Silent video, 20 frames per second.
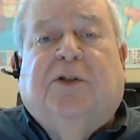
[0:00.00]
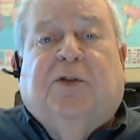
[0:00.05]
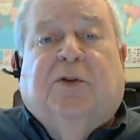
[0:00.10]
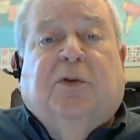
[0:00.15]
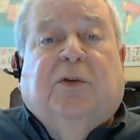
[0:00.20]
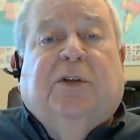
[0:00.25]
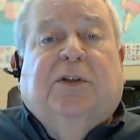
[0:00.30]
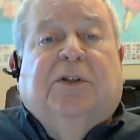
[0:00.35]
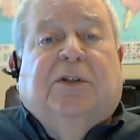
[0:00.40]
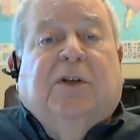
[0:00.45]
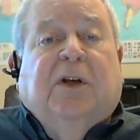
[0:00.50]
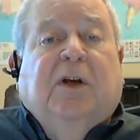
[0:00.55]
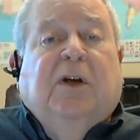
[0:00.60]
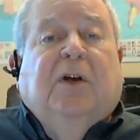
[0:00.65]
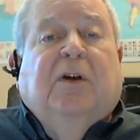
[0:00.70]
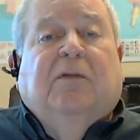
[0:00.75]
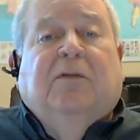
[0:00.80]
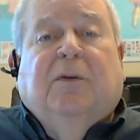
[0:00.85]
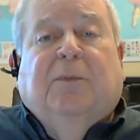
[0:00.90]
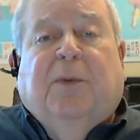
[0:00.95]
choice
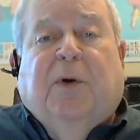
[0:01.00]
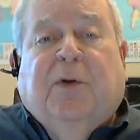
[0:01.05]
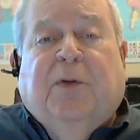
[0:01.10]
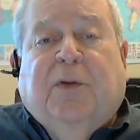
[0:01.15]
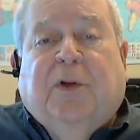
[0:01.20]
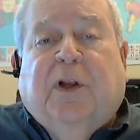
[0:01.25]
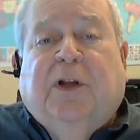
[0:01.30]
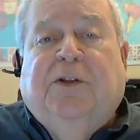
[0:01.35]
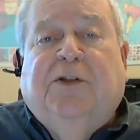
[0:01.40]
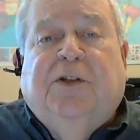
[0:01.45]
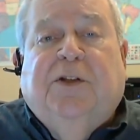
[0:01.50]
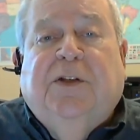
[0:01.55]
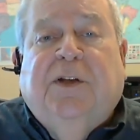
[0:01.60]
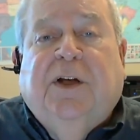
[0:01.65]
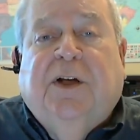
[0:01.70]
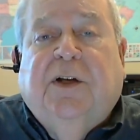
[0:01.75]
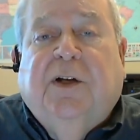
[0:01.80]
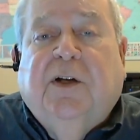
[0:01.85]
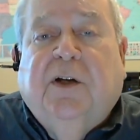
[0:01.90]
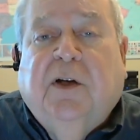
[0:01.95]
for both lunch and
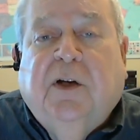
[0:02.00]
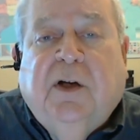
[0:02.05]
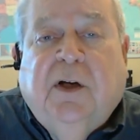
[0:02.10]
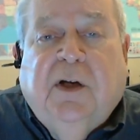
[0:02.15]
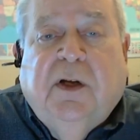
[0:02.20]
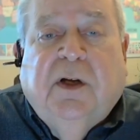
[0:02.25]
dinner.